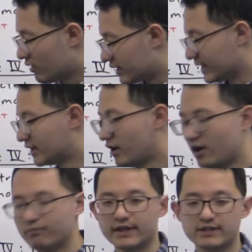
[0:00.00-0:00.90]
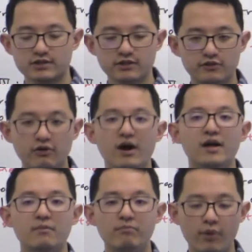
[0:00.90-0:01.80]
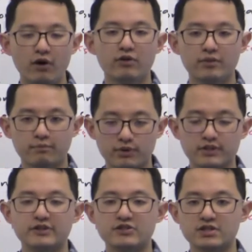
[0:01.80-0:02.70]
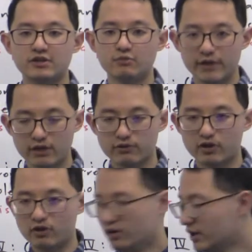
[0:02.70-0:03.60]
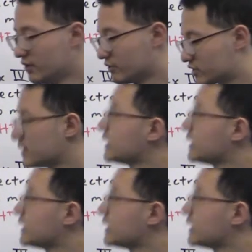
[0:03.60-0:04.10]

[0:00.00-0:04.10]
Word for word: 1 and complex 2 both produce ubiquinol, which